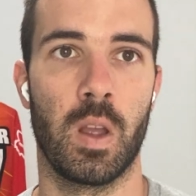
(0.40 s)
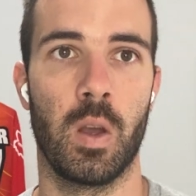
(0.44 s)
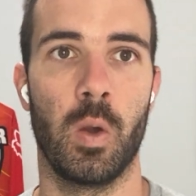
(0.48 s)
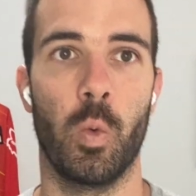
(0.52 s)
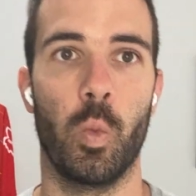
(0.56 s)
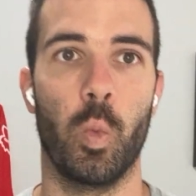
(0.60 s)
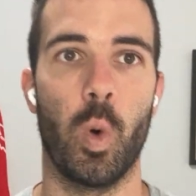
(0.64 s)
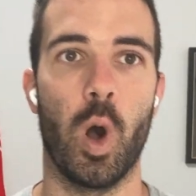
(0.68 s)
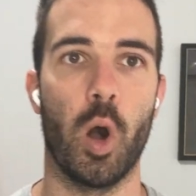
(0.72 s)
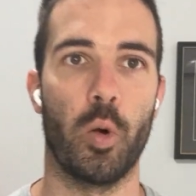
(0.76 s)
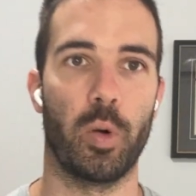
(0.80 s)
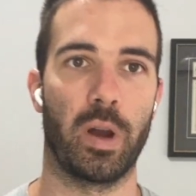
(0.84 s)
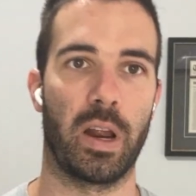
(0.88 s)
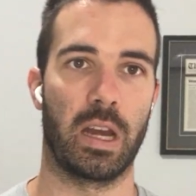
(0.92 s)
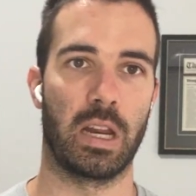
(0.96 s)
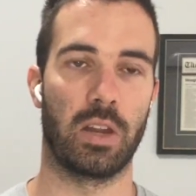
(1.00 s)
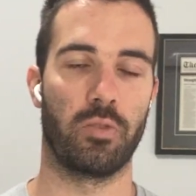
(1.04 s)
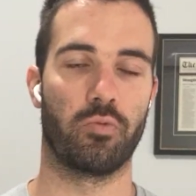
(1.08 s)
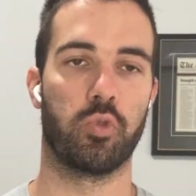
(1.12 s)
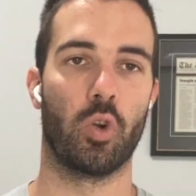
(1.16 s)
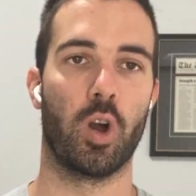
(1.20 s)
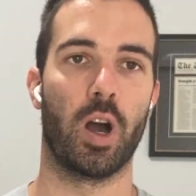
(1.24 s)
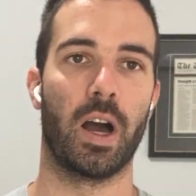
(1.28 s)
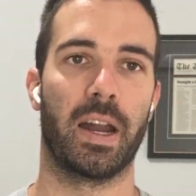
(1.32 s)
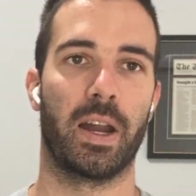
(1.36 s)
why would any
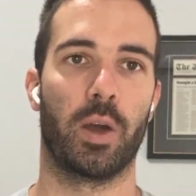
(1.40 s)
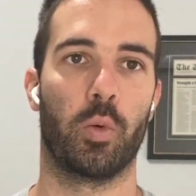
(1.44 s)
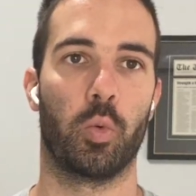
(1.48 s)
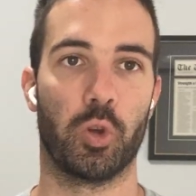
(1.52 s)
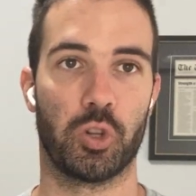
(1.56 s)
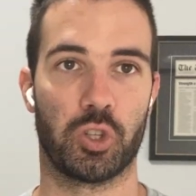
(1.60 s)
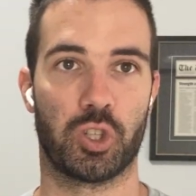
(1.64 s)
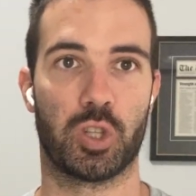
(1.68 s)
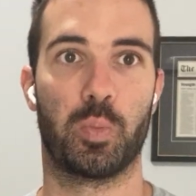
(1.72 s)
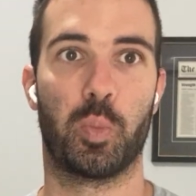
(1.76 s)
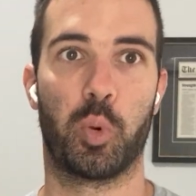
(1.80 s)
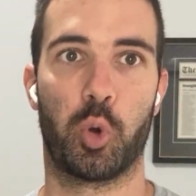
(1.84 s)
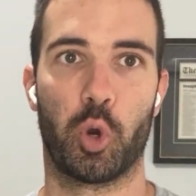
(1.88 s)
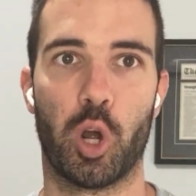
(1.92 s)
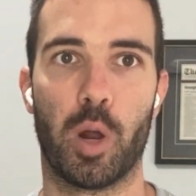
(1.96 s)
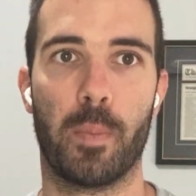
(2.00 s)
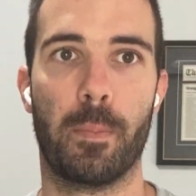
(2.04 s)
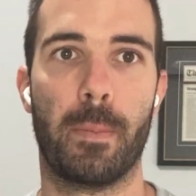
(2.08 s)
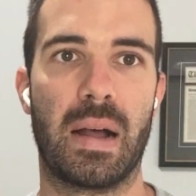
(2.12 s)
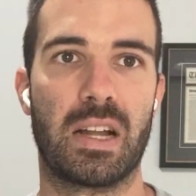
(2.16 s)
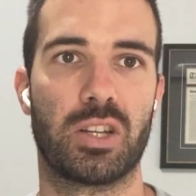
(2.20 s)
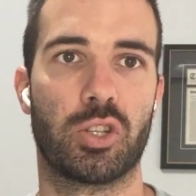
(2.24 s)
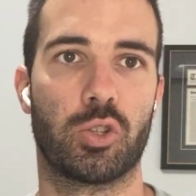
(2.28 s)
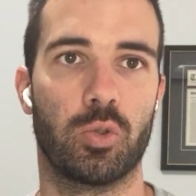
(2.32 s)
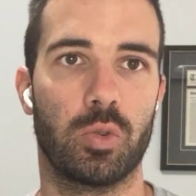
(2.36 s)
rider want to put on
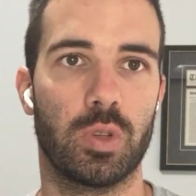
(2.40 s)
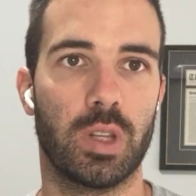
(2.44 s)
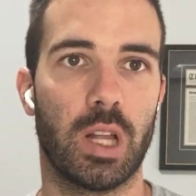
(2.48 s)
muscle?